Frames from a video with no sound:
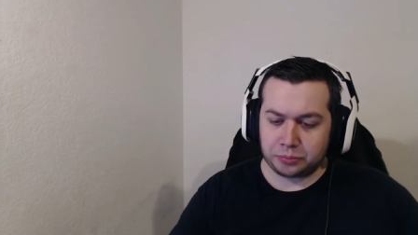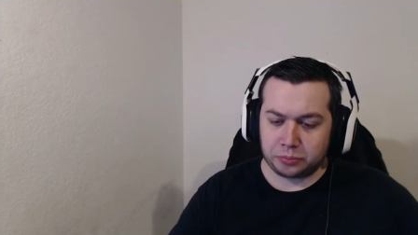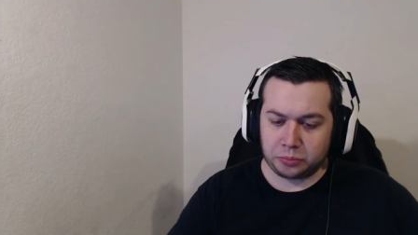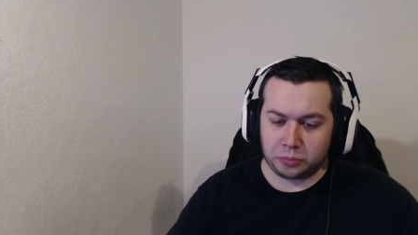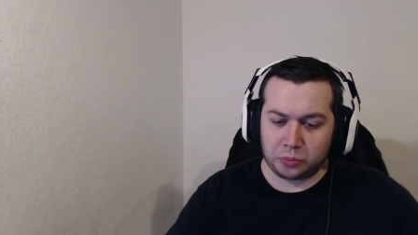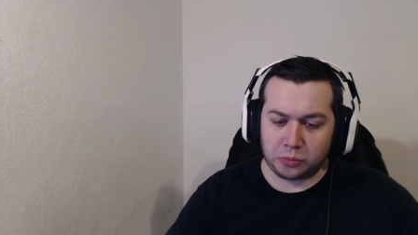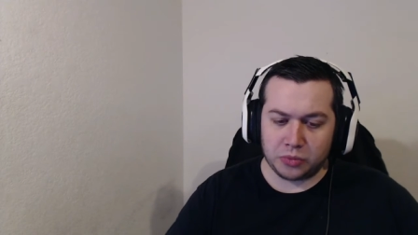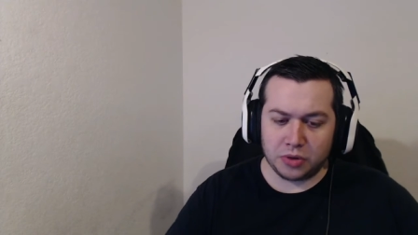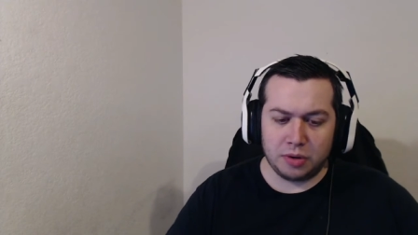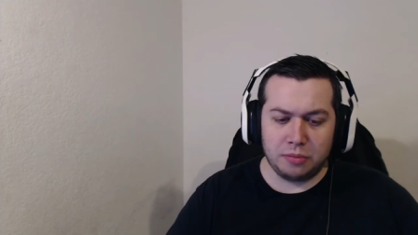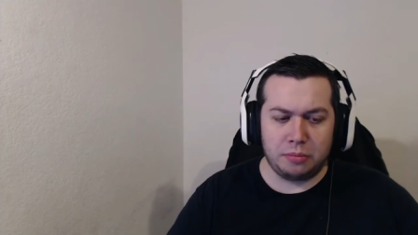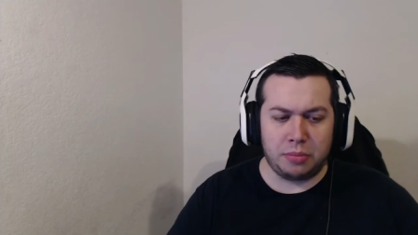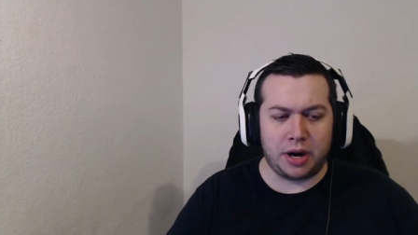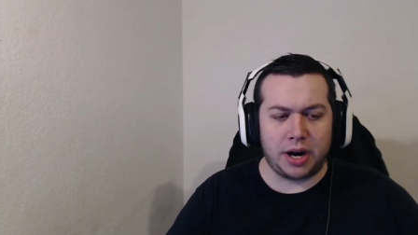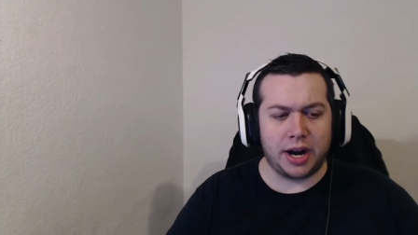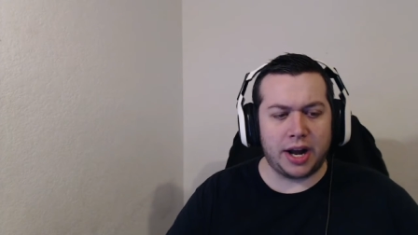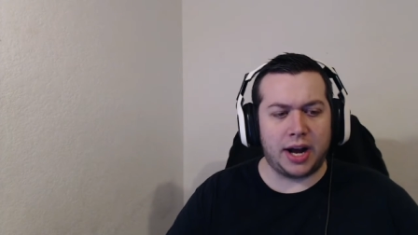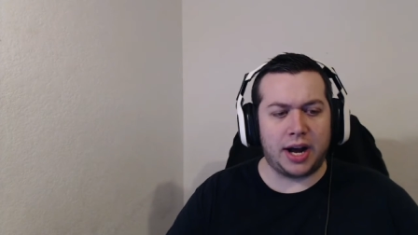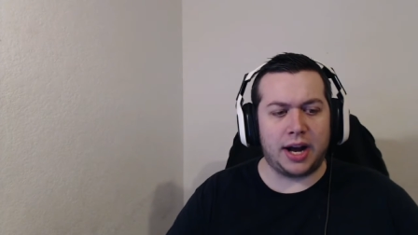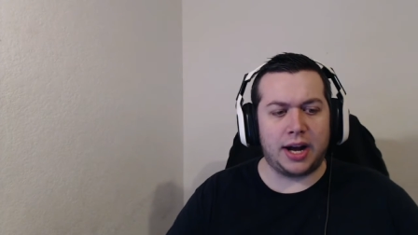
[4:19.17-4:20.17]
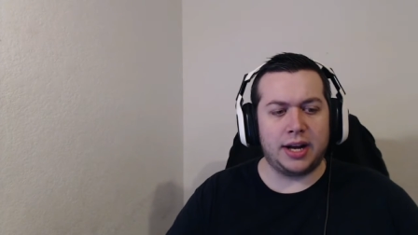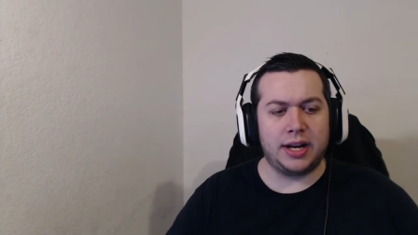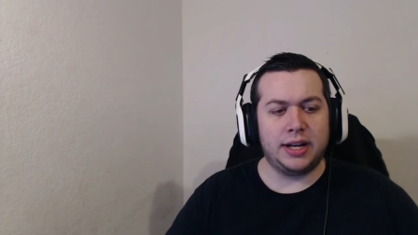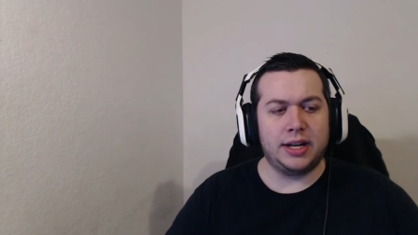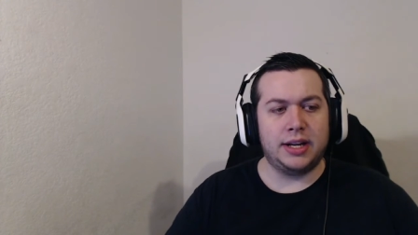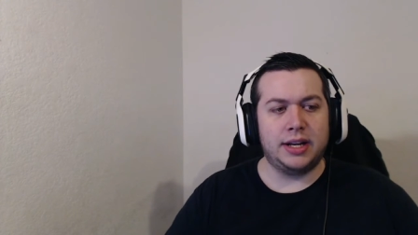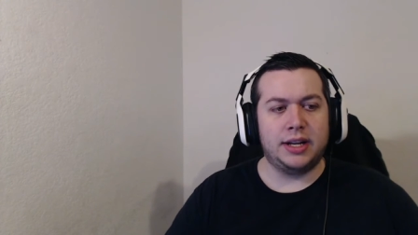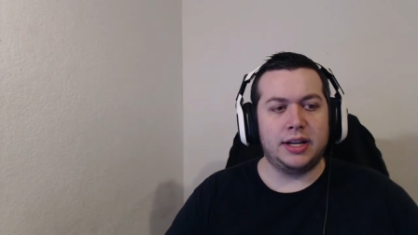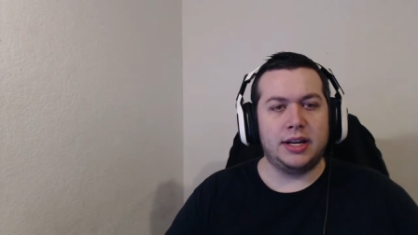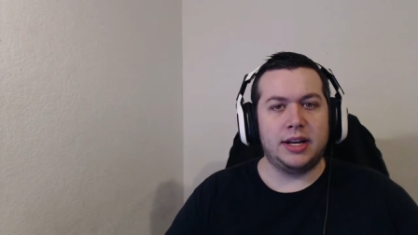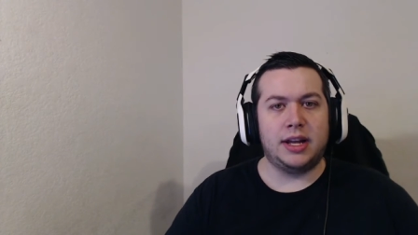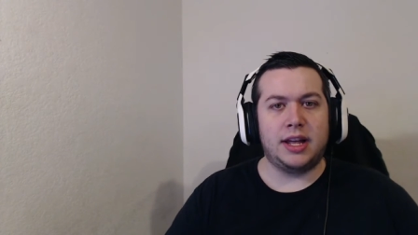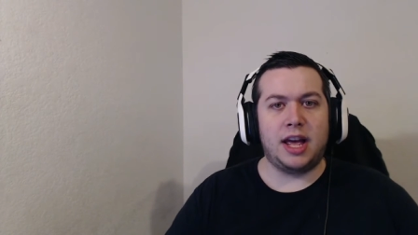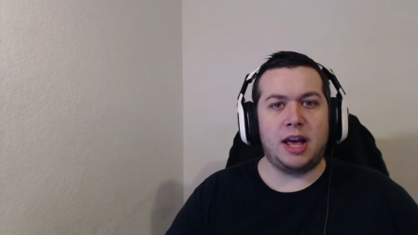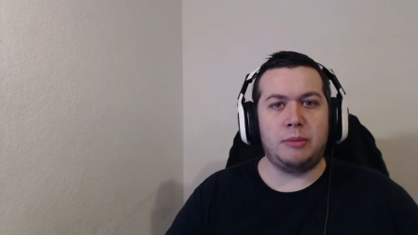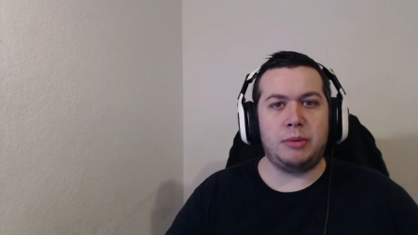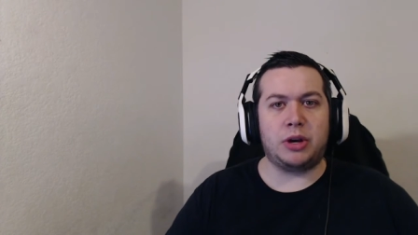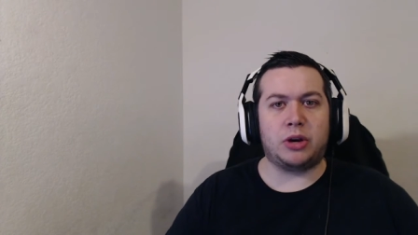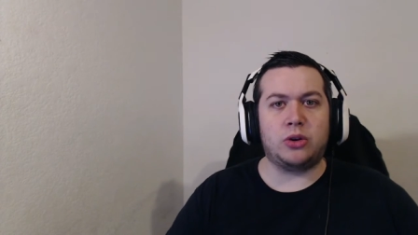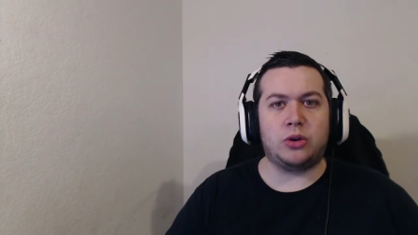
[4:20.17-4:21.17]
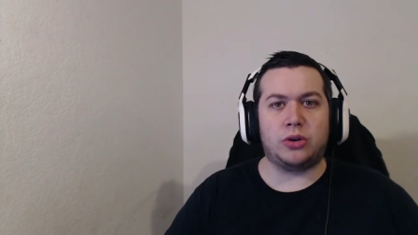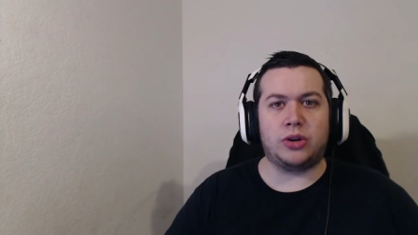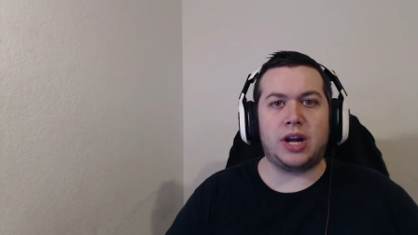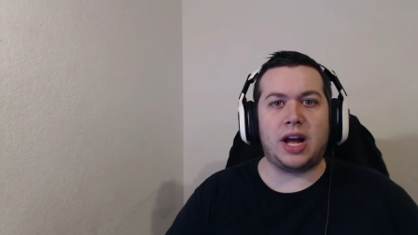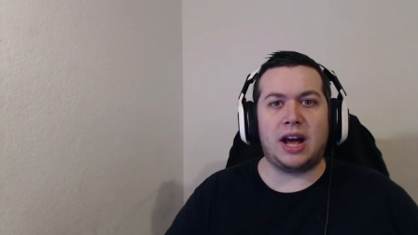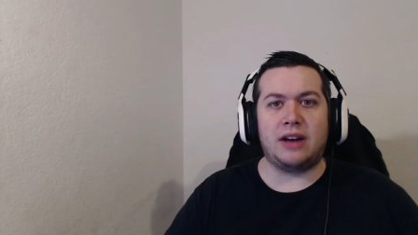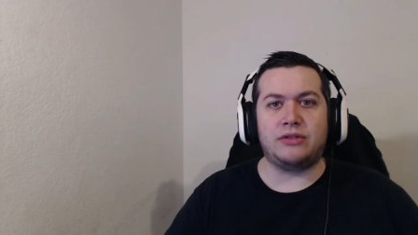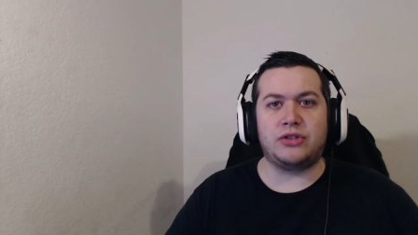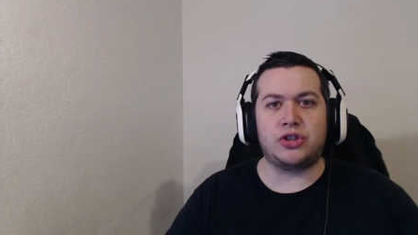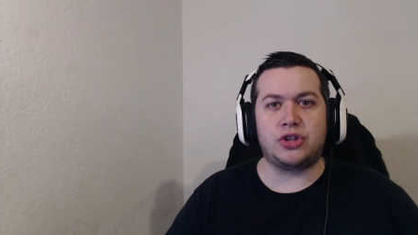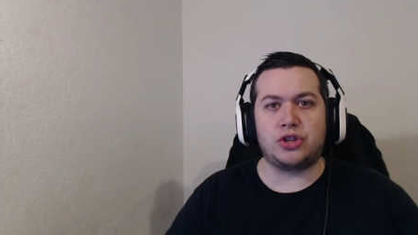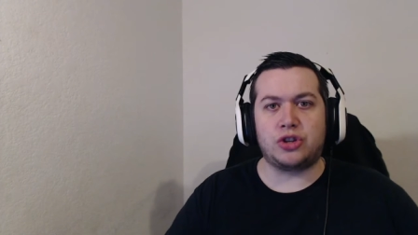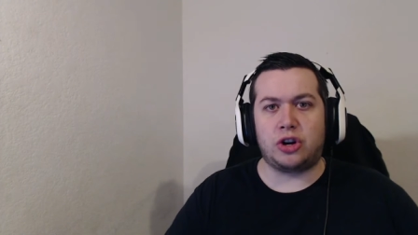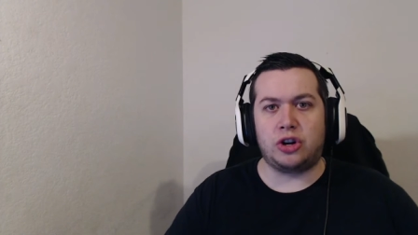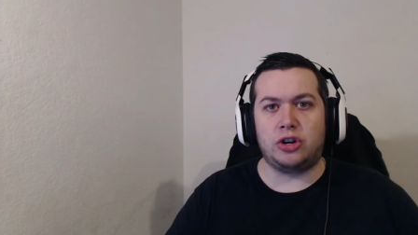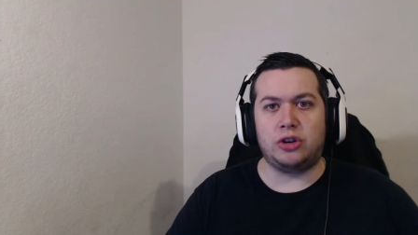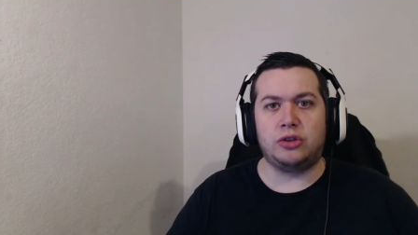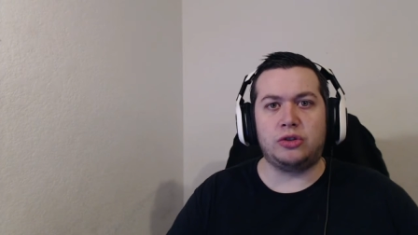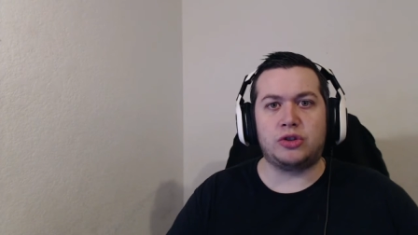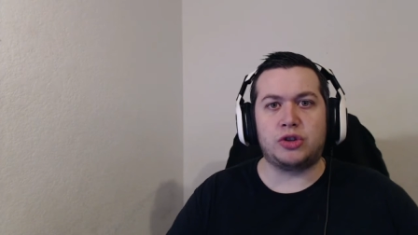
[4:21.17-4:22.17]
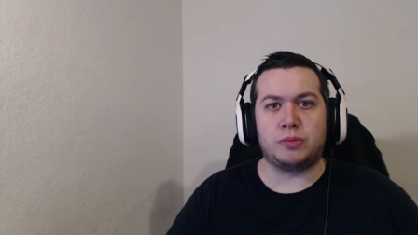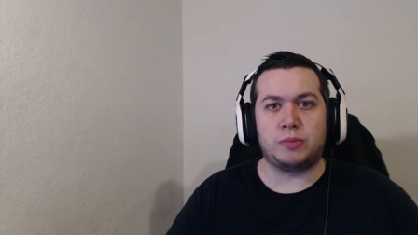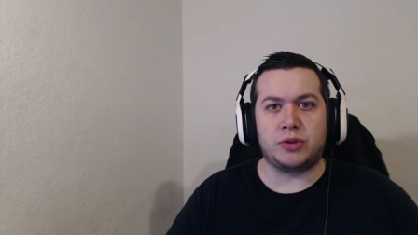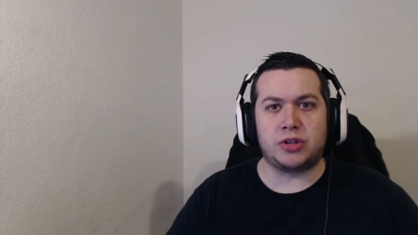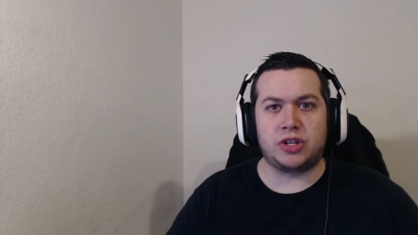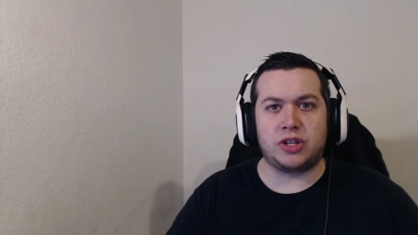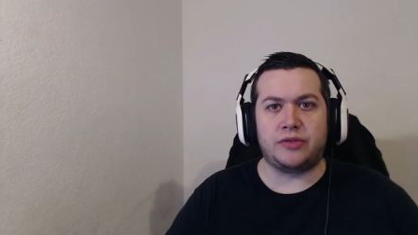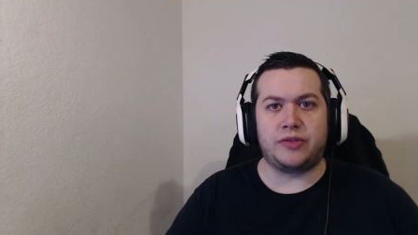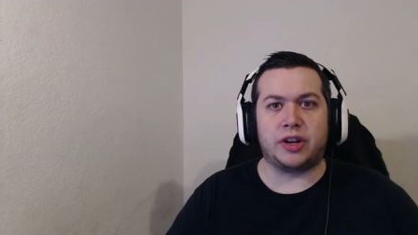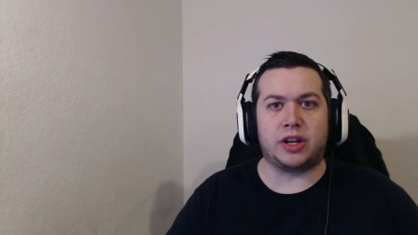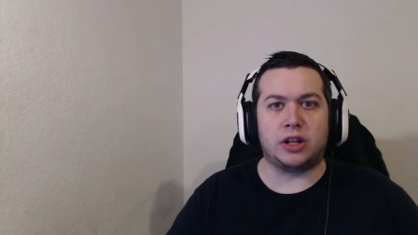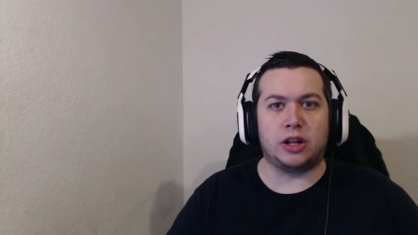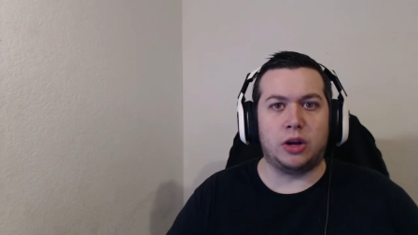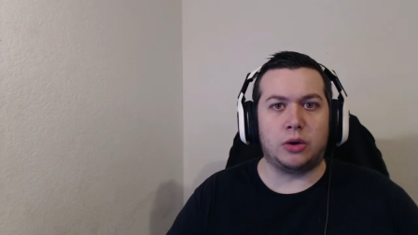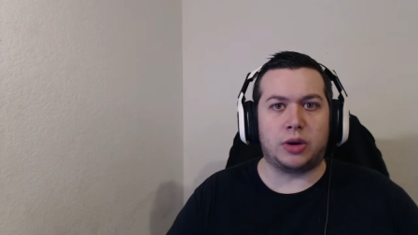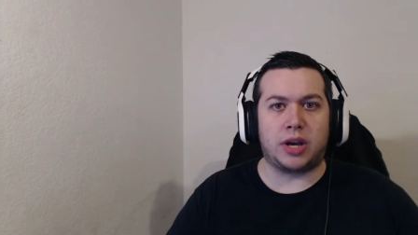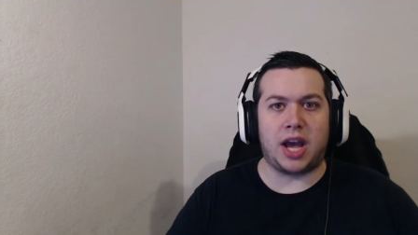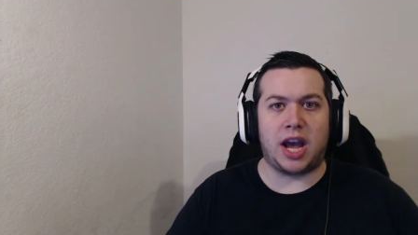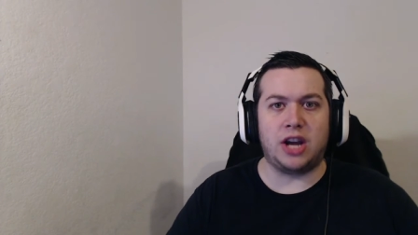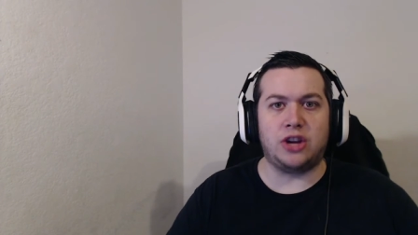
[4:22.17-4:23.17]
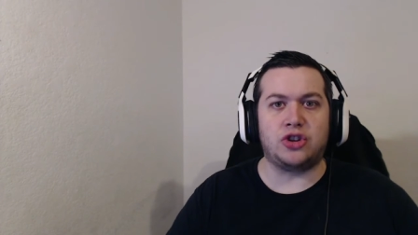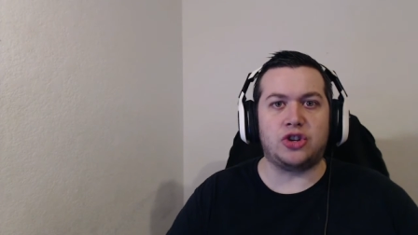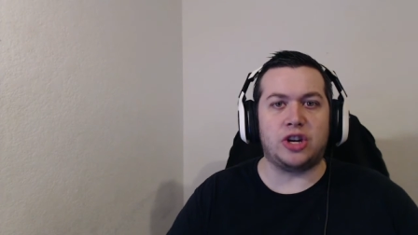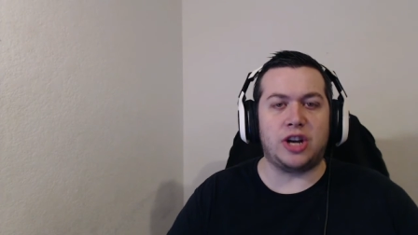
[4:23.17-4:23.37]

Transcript: But it'd be cool to have certain specific location